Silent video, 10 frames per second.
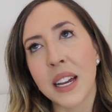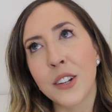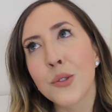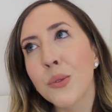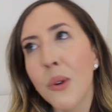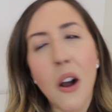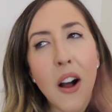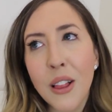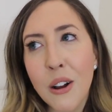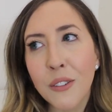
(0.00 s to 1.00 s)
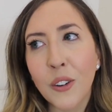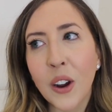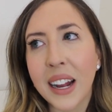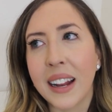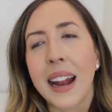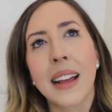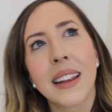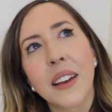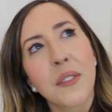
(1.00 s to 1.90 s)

I drew all over it. It had like